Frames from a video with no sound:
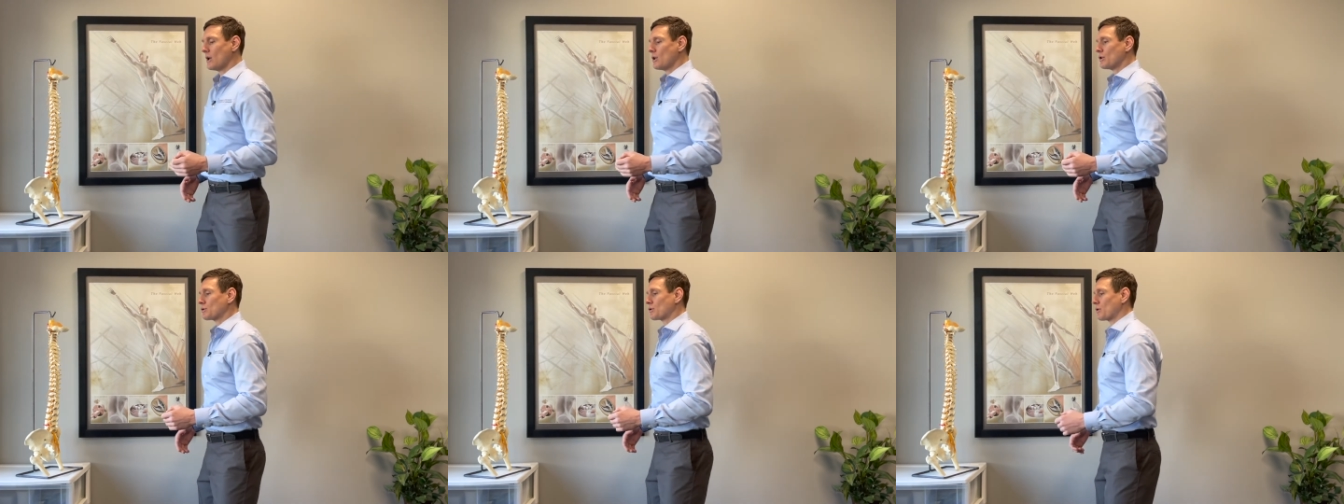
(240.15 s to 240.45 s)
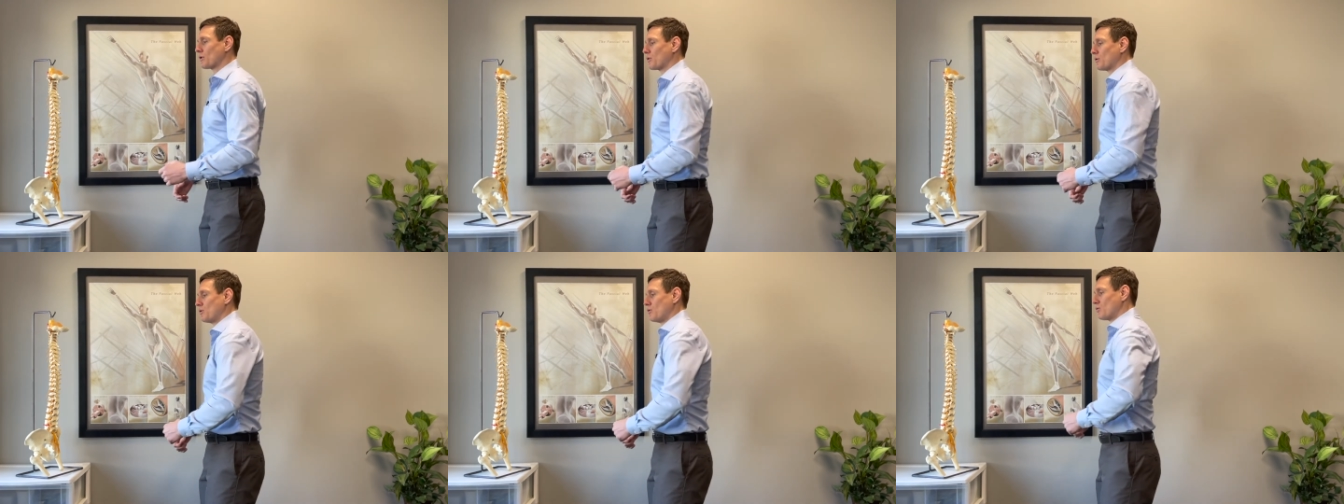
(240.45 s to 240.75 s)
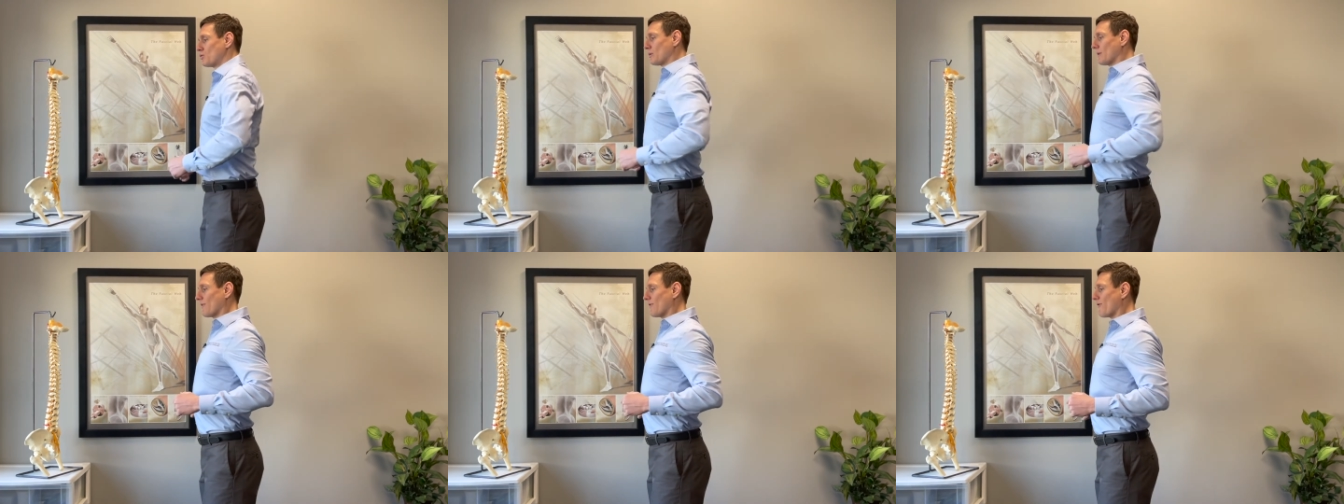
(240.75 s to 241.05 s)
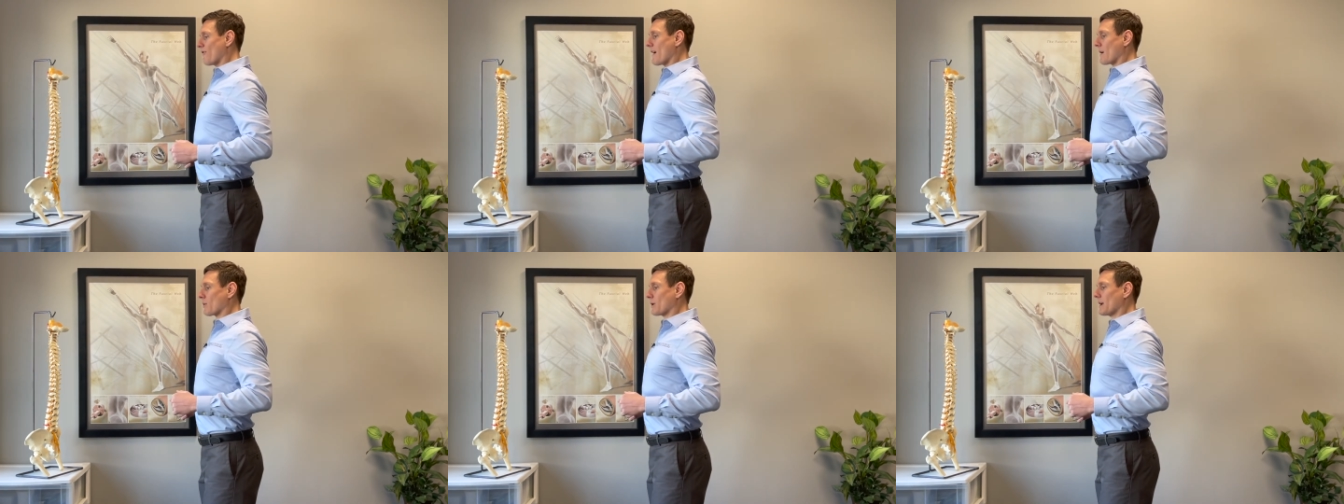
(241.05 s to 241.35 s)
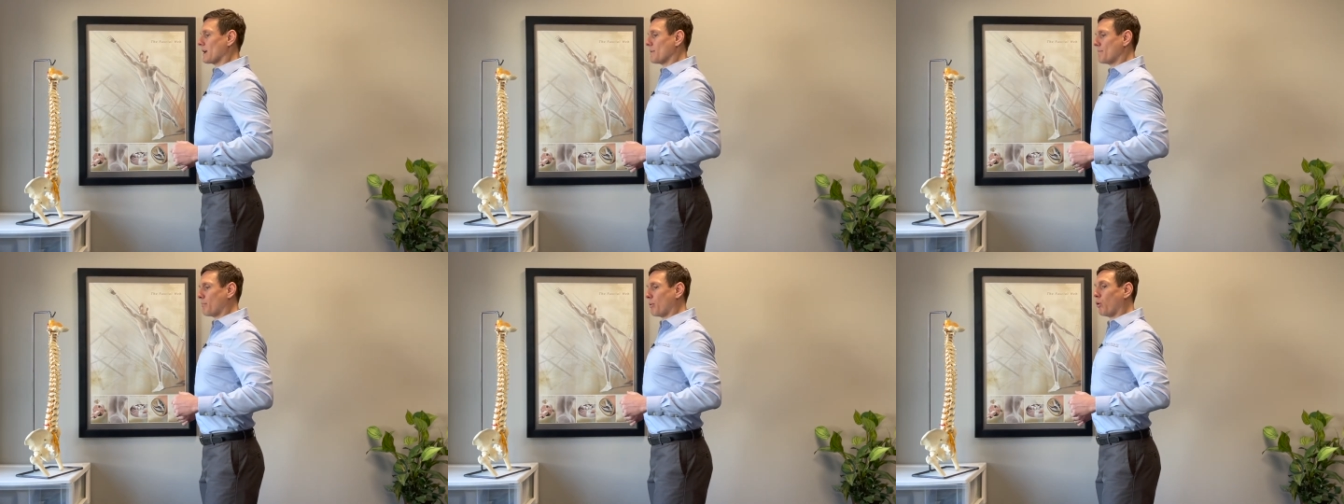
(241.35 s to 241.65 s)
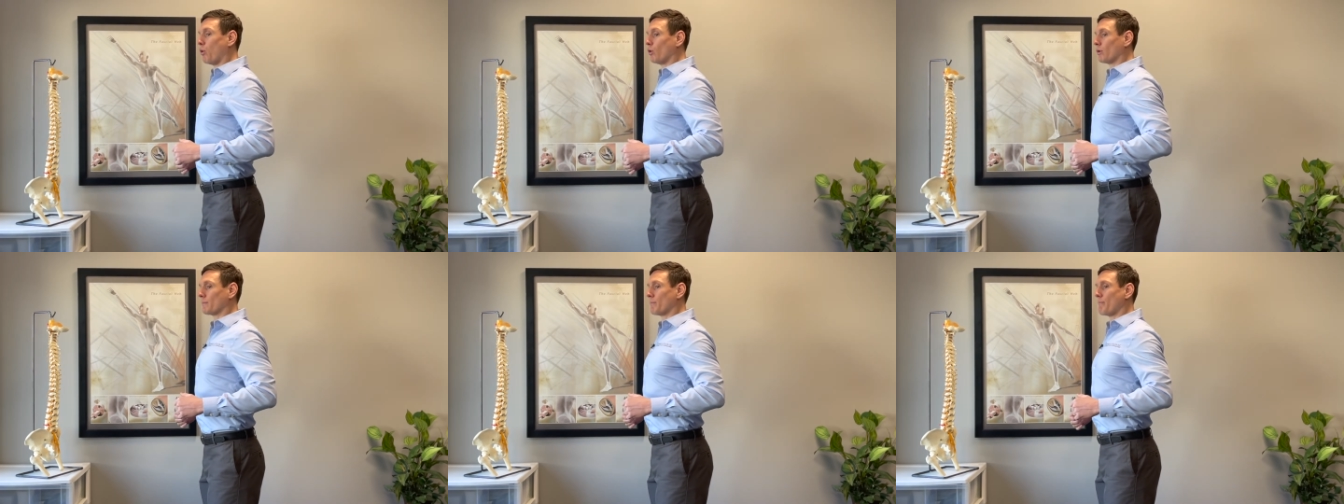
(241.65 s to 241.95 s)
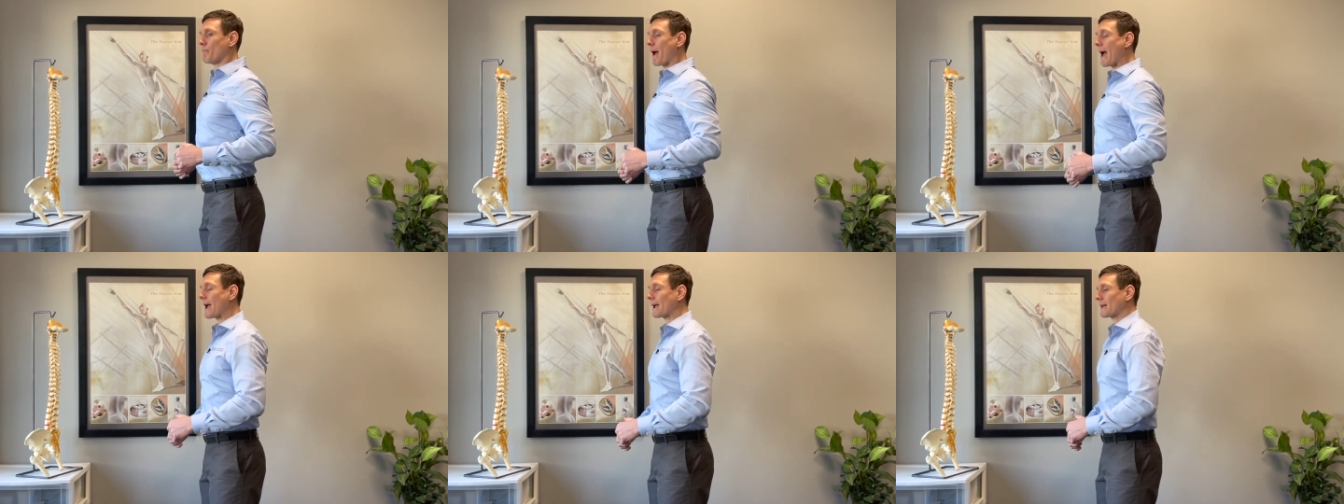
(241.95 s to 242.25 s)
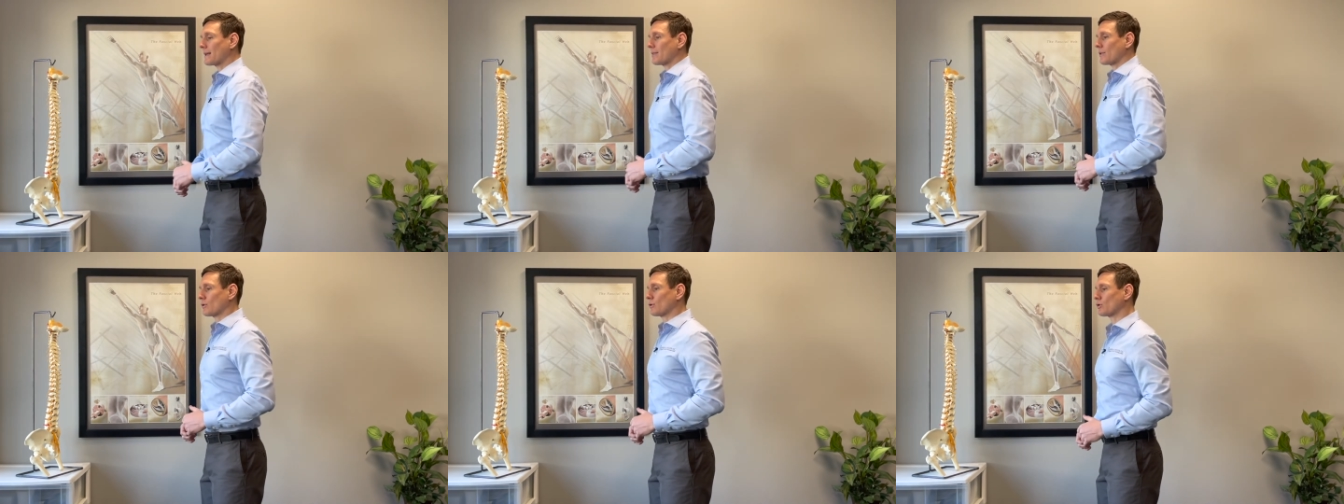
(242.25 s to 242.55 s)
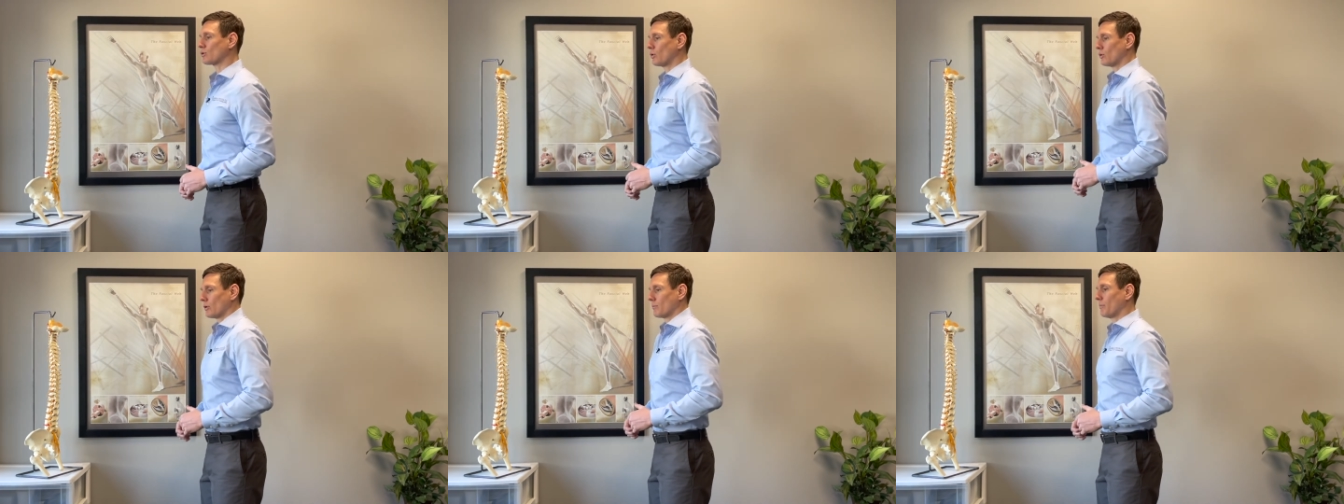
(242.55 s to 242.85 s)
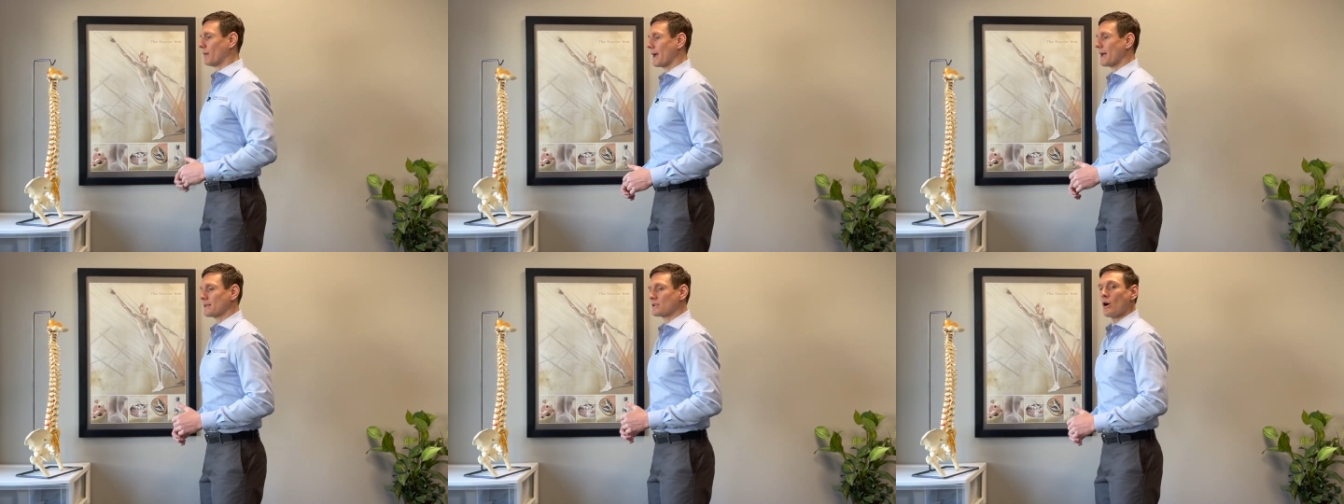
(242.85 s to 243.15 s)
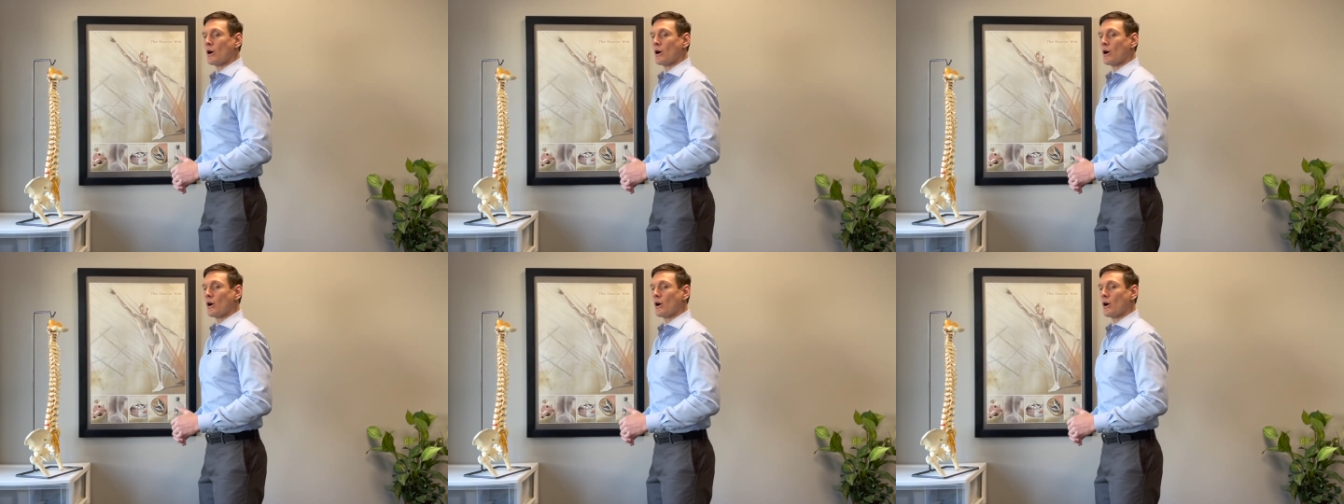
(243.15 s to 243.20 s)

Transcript: So they're usually very pulled back in their shoulder blades.